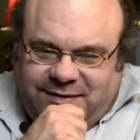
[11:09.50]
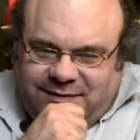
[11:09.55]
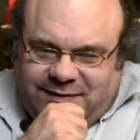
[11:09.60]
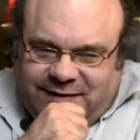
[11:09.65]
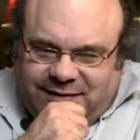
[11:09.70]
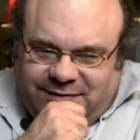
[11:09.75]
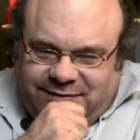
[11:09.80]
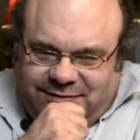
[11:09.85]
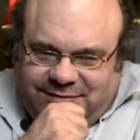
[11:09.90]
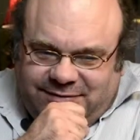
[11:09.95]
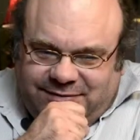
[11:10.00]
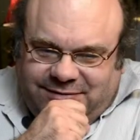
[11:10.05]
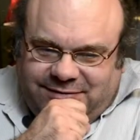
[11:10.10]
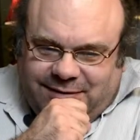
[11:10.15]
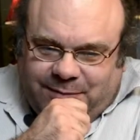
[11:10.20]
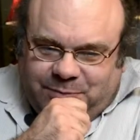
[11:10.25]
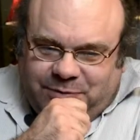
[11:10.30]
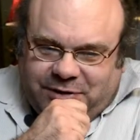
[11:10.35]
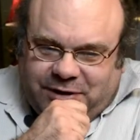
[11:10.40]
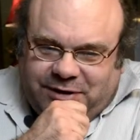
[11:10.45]
said
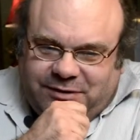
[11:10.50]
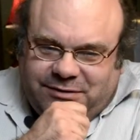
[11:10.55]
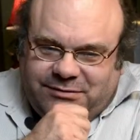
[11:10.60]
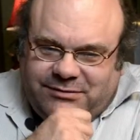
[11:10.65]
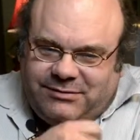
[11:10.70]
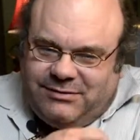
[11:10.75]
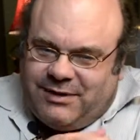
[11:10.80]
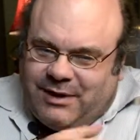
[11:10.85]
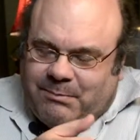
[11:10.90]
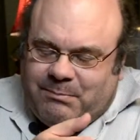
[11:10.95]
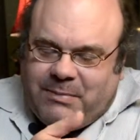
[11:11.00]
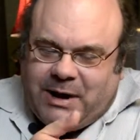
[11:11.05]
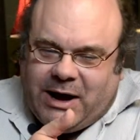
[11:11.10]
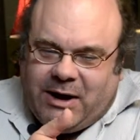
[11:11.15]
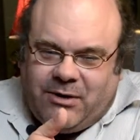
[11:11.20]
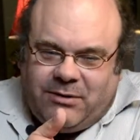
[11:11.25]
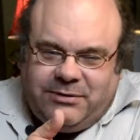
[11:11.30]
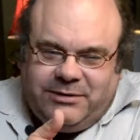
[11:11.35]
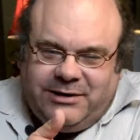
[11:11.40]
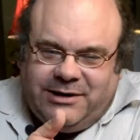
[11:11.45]
something
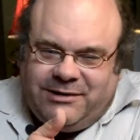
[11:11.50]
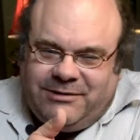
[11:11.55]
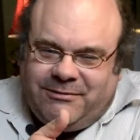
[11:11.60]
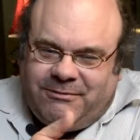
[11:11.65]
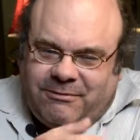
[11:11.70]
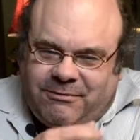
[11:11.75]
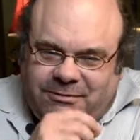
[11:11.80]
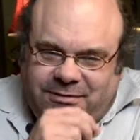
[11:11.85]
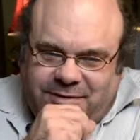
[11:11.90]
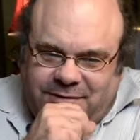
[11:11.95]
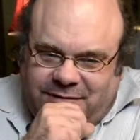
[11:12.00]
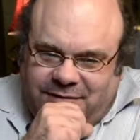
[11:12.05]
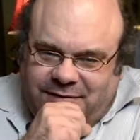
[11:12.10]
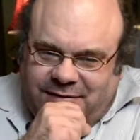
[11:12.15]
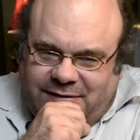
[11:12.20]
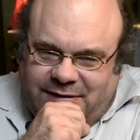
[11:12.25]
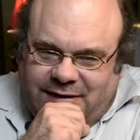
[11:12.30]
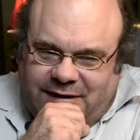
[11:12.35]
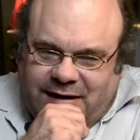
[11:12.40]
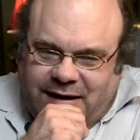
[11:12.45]
about, you know,
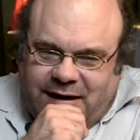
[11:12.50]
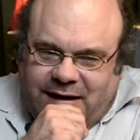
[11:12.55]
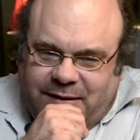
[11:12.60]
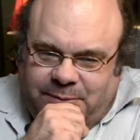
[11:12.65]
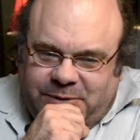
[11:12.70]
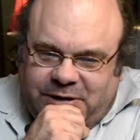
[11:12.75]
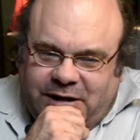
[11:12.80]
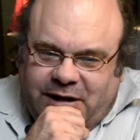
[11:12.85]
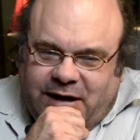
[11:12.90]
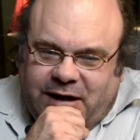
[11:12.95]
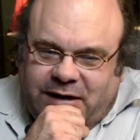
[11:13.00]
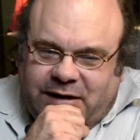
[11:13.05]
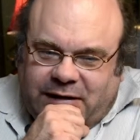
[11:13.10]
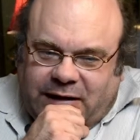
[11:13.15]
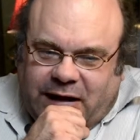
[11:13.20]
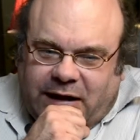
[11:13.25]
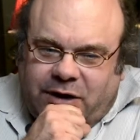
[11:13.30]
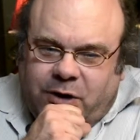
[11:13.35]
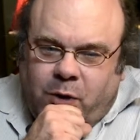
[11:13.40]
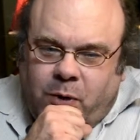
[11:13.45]
I mean, I
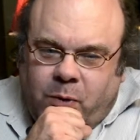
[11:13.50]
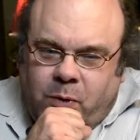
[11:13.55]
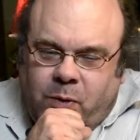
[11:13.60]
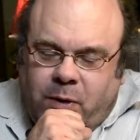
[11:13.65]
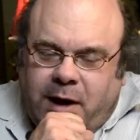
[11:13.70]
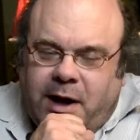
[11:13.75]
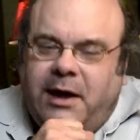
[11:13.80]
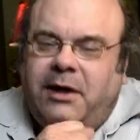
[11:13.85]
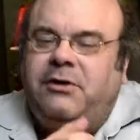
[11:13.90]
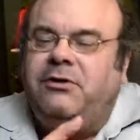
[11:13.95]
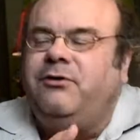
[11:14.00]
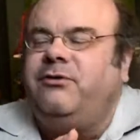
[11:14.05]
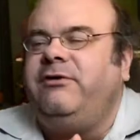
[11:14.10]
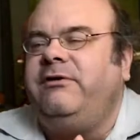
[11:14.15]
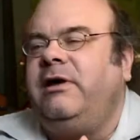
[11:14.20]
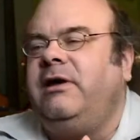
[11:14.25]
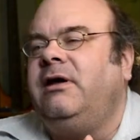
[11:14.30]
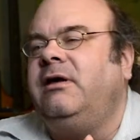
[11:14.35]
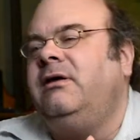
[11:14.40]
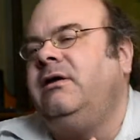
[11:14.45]
I know I
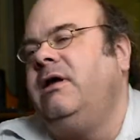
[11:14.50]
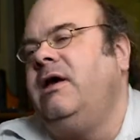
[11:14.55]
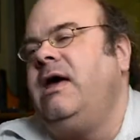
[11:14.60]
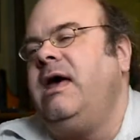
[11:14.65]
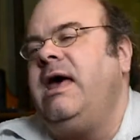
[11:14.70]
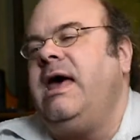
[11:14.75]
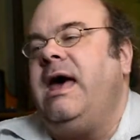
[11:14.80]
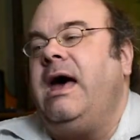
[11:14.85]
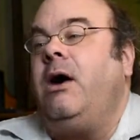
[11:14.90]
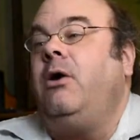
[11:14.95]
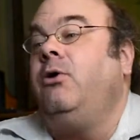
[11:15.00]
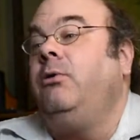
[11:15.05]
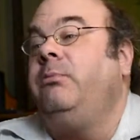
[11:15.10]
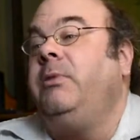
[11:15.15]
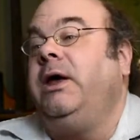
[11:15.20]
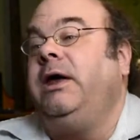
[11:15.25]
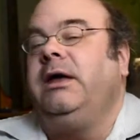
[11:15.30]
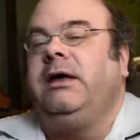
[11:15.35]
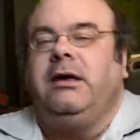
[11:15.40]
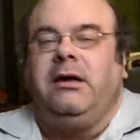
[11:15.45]
understand how to
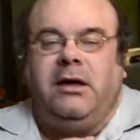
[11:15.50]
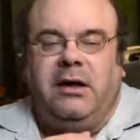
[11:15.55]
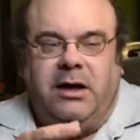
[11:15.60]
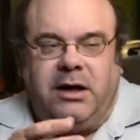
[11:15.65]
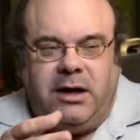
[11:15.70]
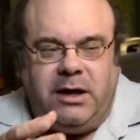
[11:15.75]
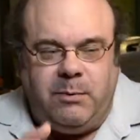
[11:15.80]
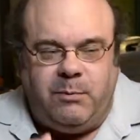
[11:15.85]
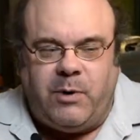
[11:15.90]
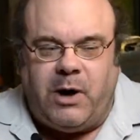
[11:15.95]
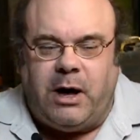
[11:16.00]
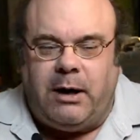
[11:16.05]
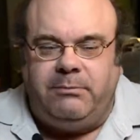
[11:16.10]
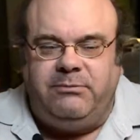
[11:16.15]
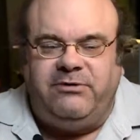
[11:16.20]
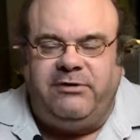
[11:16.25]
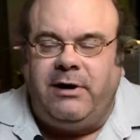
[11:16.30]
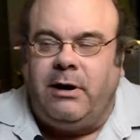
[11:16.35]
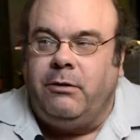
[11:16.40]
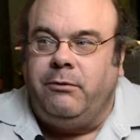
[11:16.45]
make hip hop
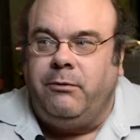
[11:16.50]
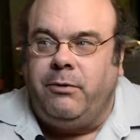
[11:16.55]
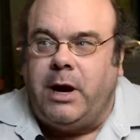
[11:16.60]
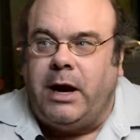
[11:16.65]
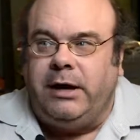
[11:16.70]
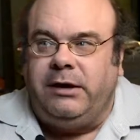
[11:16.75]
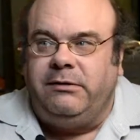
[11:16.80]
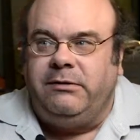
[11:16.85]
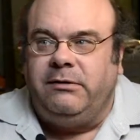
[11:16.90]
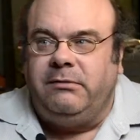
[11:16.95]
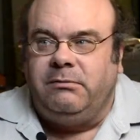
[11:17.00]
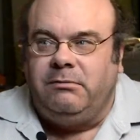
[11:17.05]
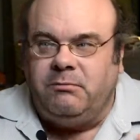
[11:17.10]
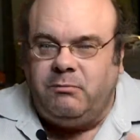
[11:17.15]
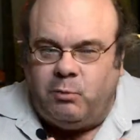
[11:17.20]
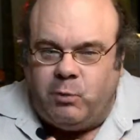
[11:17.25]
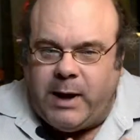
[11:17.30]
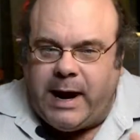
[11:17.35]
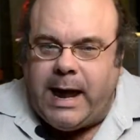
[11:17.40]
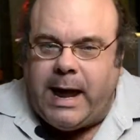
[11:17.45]
sound right,
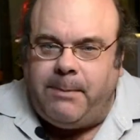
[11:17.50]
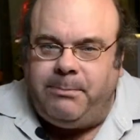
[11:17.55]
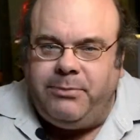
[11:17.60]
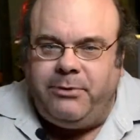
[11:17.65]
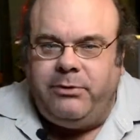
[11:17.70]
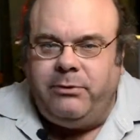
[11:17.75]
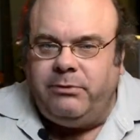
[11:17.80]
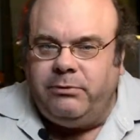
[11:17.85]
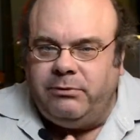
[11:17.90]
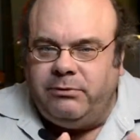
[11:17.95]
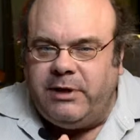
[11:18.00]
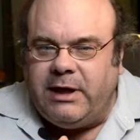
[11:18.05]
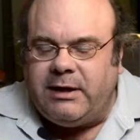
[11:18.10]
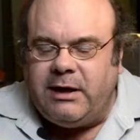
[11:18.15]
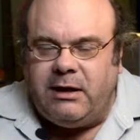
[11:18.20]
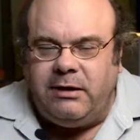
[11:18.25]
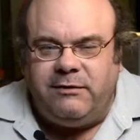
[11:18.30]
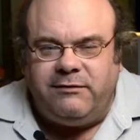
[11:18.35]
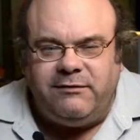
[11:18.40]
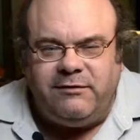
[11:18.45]
rap, that
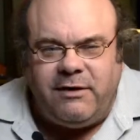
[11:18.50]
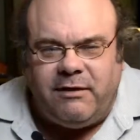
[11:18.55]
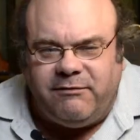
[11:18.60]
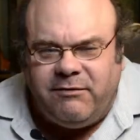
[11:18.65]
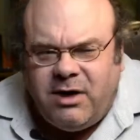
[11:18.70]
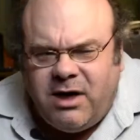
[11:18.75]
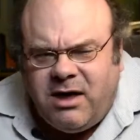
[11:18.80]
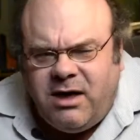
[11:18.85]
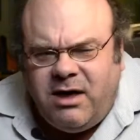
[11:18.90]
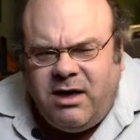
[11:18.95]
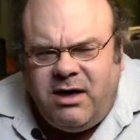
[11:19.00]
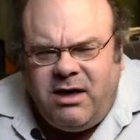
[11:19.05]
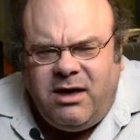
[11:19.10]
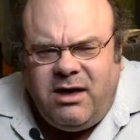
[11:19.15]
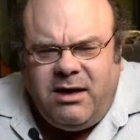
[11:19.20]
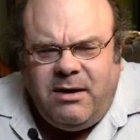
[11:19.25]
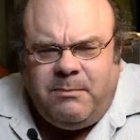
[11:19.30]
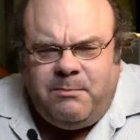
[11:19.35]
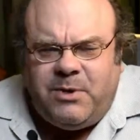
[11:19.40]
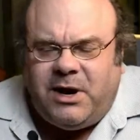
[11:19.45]
kind of stuff
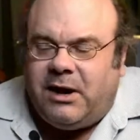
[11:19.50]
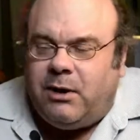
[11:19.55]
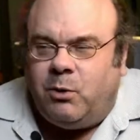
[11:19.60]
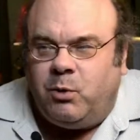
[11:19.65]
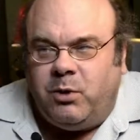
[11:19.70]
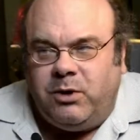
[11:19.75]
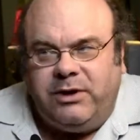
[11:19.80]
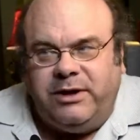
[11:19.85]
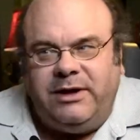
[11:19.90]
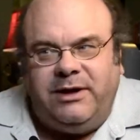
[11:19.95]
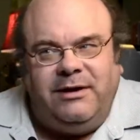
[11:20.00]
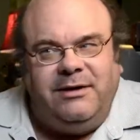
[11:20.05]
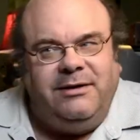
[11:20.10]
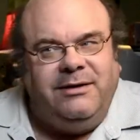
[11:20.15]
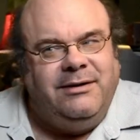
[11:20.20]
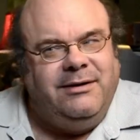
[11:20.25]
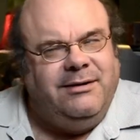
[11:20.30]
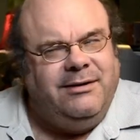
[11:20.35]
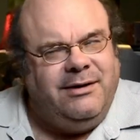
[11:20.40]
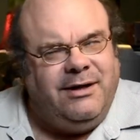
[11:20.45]
but I don't really
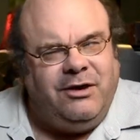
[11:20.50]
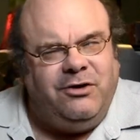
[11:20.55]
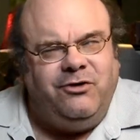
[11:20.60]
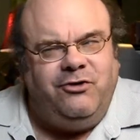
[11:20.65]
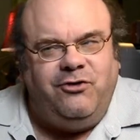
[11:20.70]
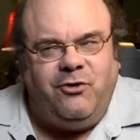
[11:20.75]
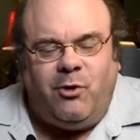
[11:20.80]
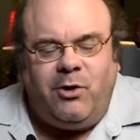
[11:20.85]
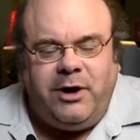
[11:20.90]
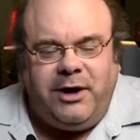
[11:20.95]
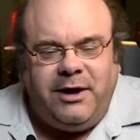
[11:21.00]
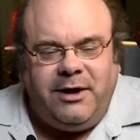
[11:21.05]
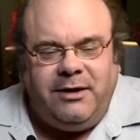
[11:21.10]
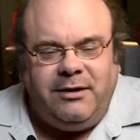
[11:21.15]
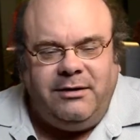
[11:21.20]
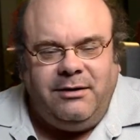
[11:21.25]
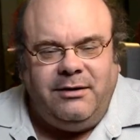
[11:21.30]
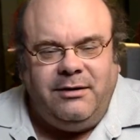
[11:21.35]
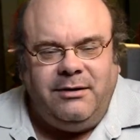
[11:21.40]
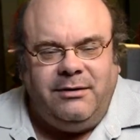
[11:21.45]
enjoy
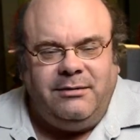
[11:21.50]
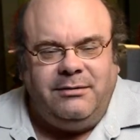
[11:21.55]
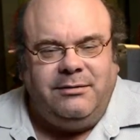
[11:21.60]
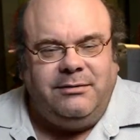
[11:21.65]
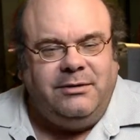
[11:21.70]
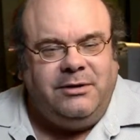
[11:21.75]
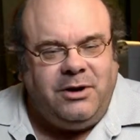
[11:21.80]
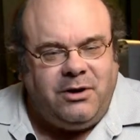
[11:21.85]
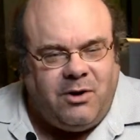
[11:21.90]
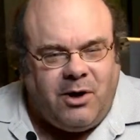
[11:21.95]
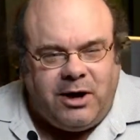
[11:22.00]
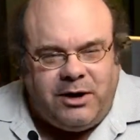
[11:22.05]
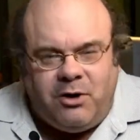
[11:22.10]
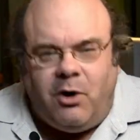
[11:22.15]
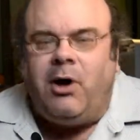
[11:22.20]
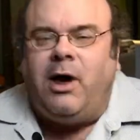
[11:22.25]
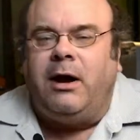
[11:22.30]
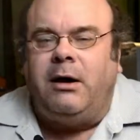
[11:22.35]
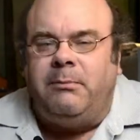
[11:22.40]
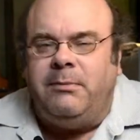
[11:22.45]
it. You know, I
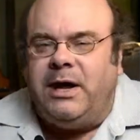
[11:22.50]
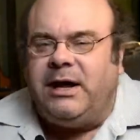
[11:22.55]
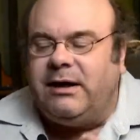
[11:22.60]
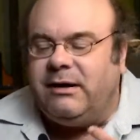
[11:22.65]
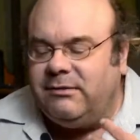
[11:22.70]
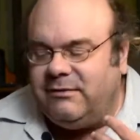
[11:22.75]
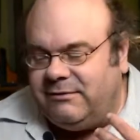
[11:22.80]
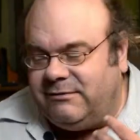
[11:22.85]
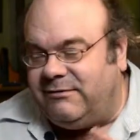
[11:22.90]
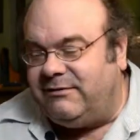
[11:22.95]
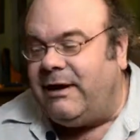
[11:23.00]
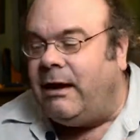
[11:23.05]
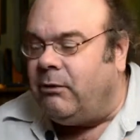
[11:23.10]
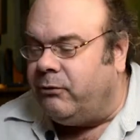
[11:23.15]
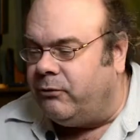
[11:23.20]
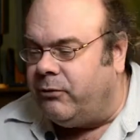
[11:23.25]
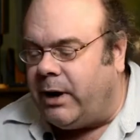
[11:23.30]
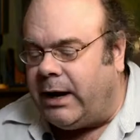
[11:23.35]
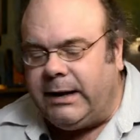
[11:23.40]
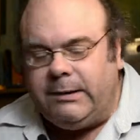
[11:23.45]
know how to make it
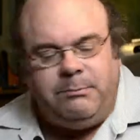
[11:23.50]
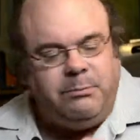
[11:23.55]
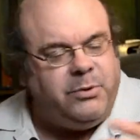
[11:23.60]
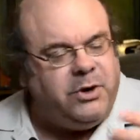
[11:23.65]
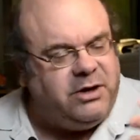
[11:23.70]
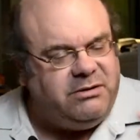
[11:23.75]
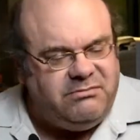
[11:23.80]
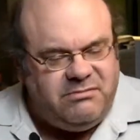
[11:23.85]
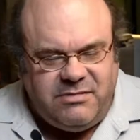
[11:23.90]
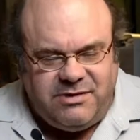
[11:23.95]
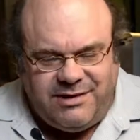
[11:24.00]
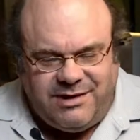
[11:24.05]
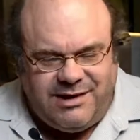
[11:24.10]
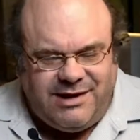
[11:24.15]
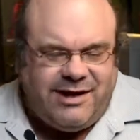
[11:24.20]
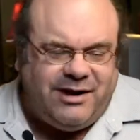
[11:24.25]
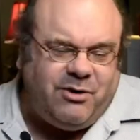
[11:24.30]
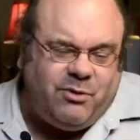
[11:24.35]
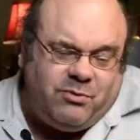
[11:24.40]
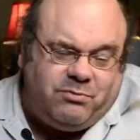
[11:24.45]
sound right, but
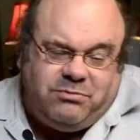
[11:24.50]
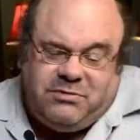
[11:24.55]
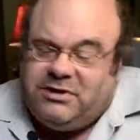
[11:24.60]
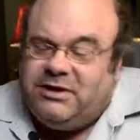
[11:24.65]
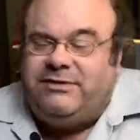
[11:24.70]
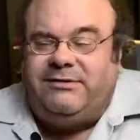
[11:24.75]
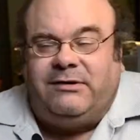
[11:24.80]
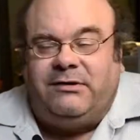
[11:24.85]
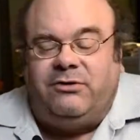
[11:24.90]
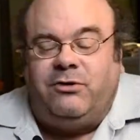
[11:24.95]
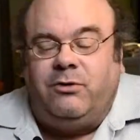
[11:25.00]
I don't listen